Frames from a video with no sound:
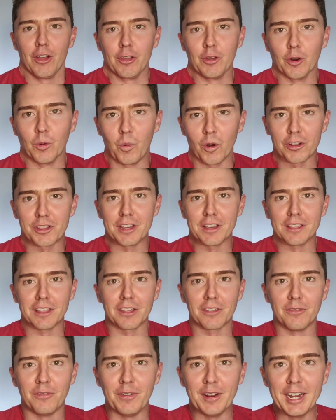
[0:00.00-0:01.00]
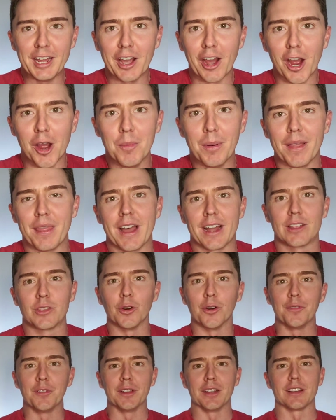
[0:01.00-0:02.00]
you're watching this video, but that's
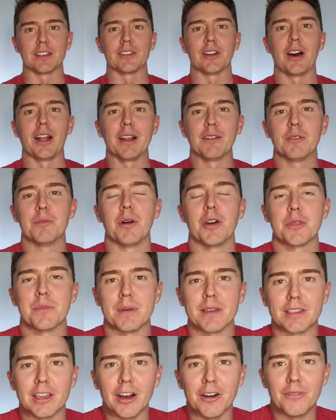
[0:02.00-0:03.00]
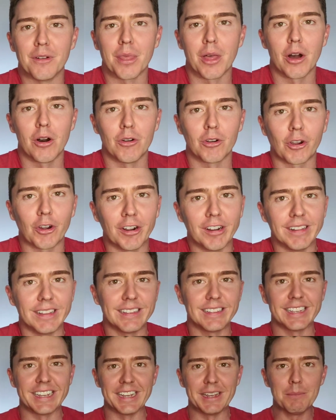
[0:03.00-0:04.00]
awfully exciting for both myself and the whole
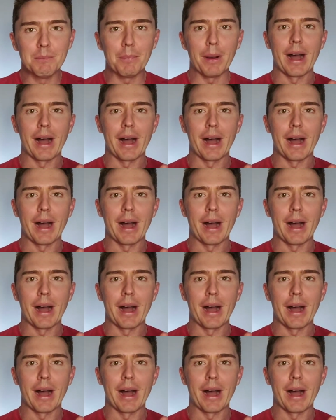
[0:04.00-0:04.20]
Connelly team.